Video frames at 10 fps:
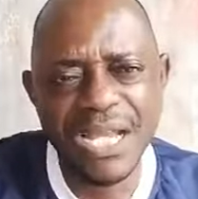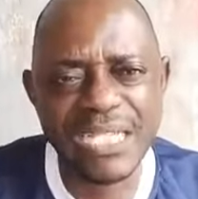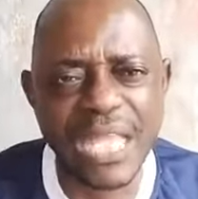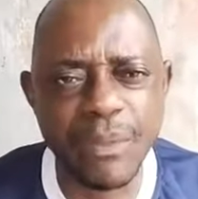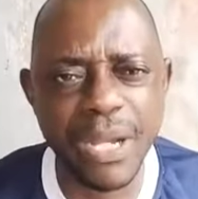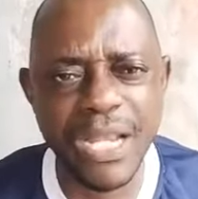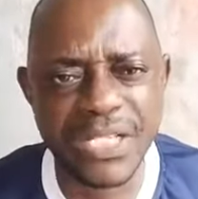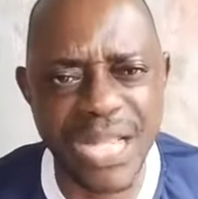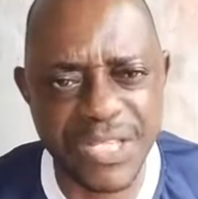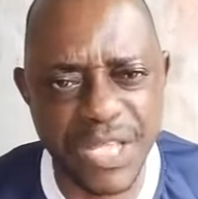Let them
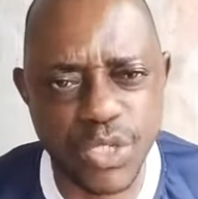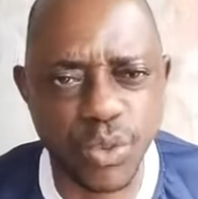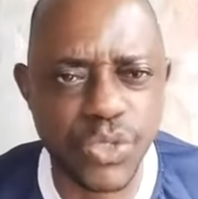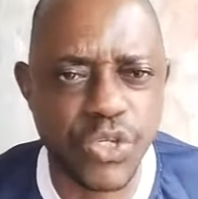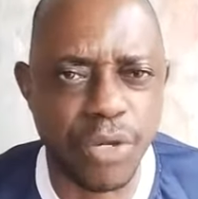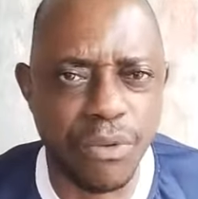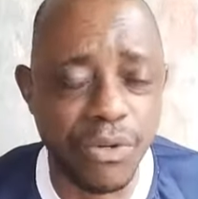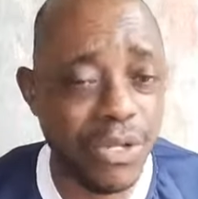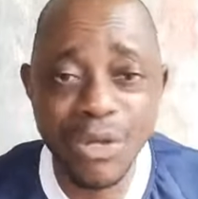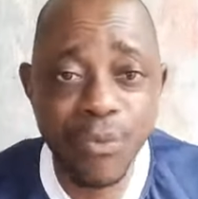release license to Oshomo.